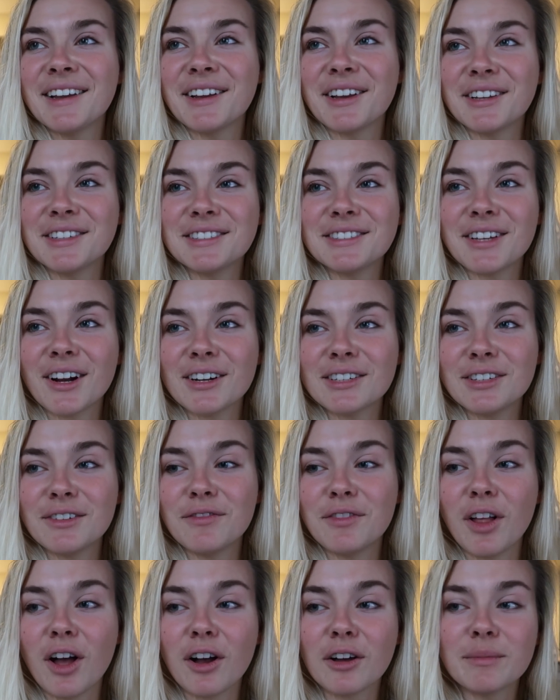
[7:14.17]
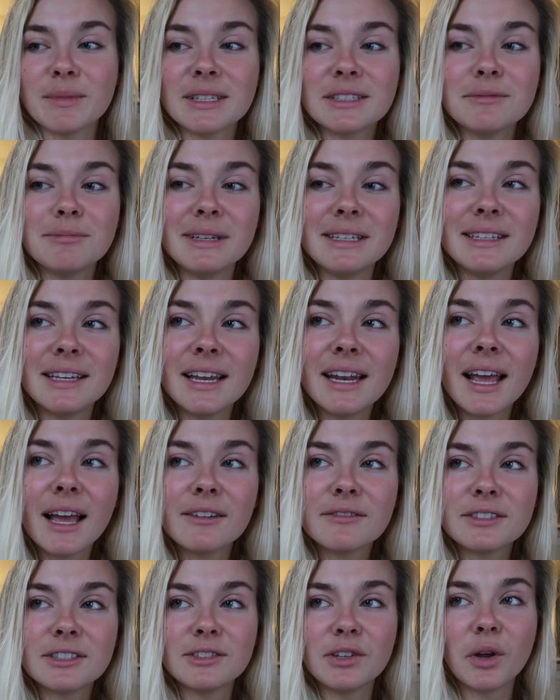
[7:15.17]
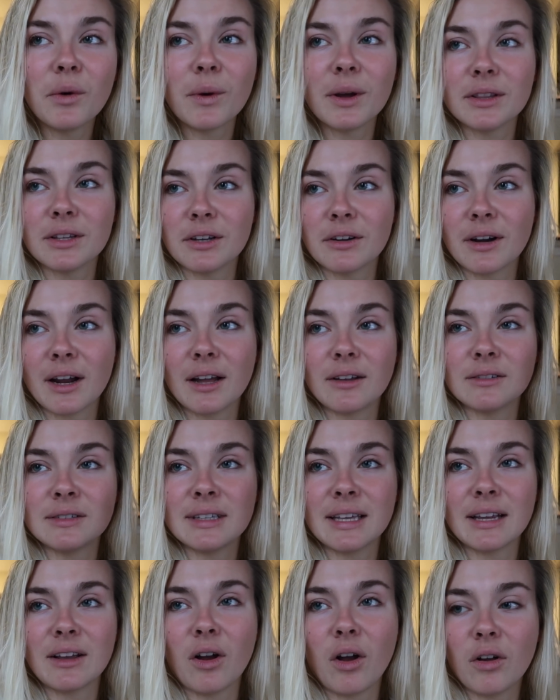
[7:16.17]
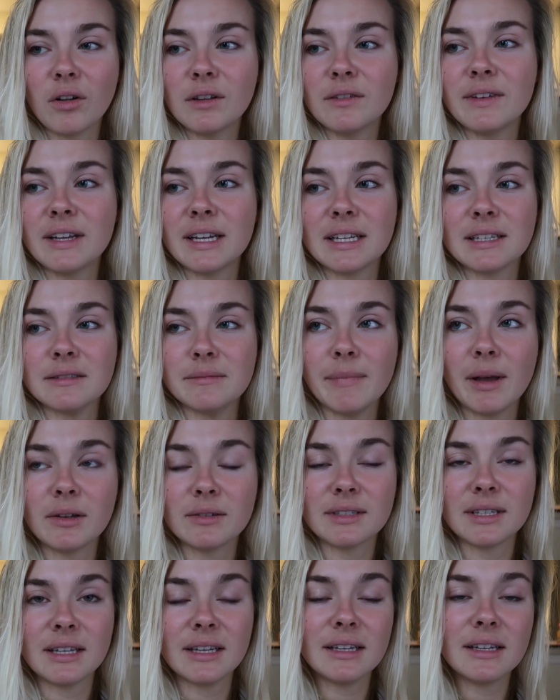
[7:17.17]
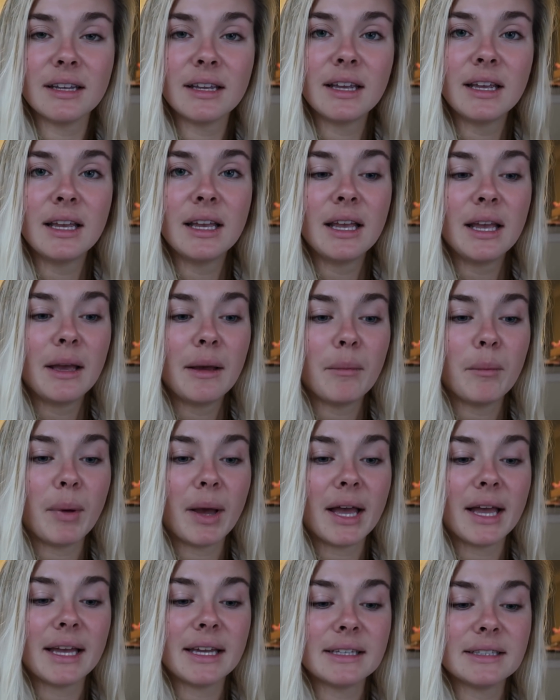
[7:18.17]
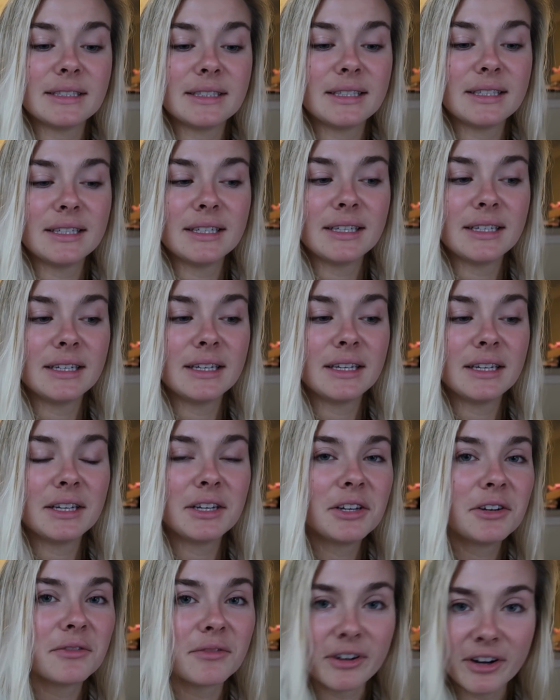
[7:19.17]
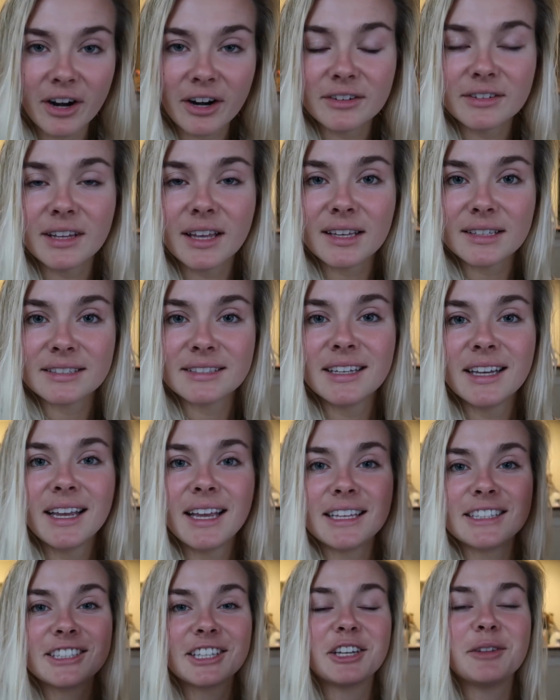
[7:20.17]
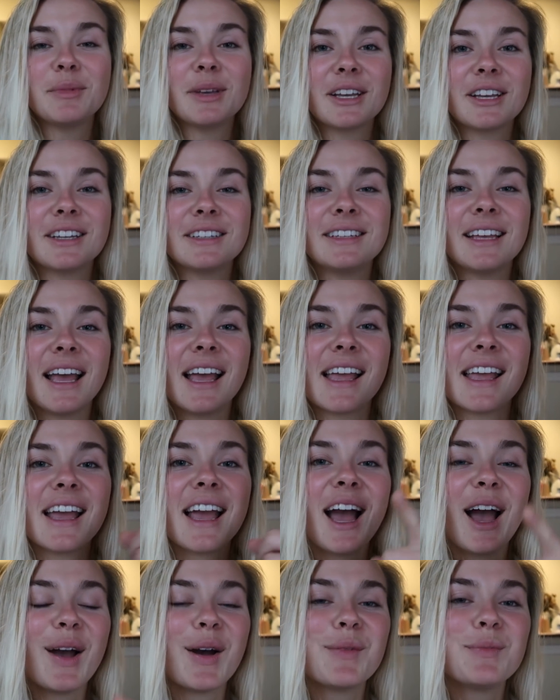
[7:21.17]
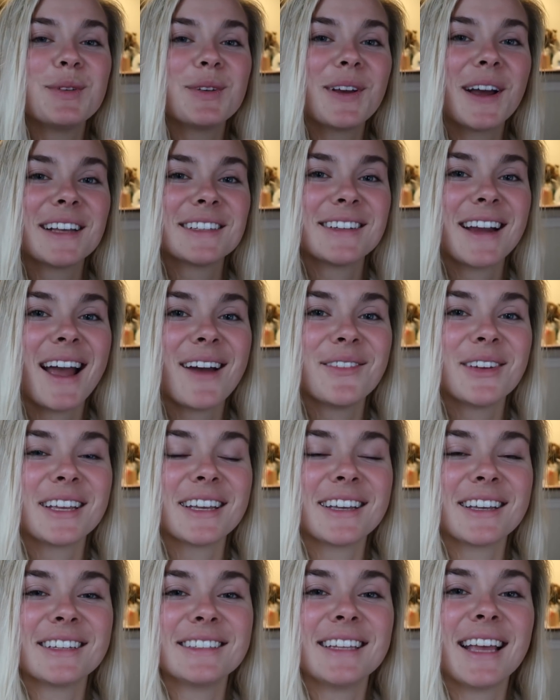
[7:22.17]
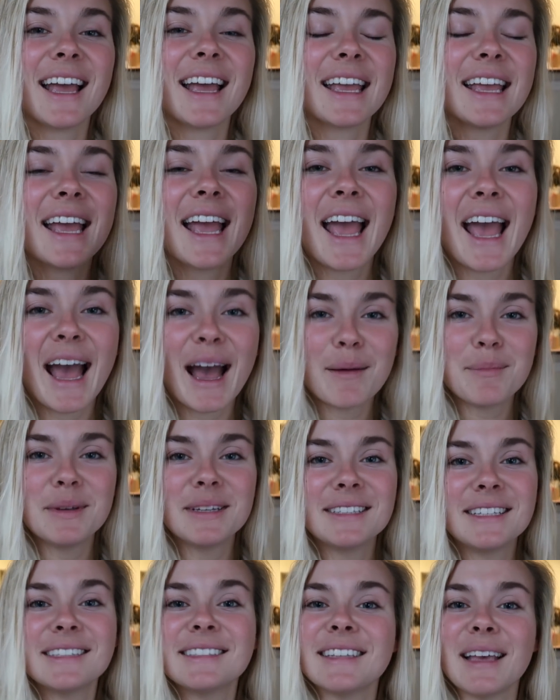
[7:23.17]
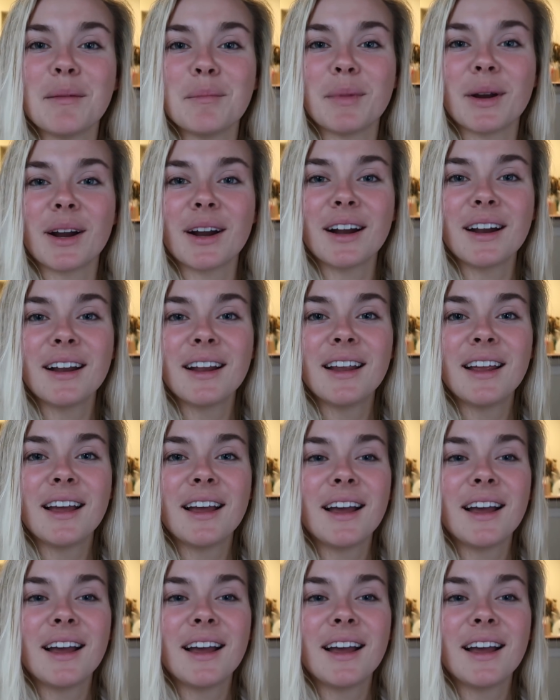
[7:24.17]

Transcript: Good start to Vlogmas. We did have snow on the ground, like all of it has melted, but regardless, it's gonna be a good day. I hope you guys are having a good day. Happy December.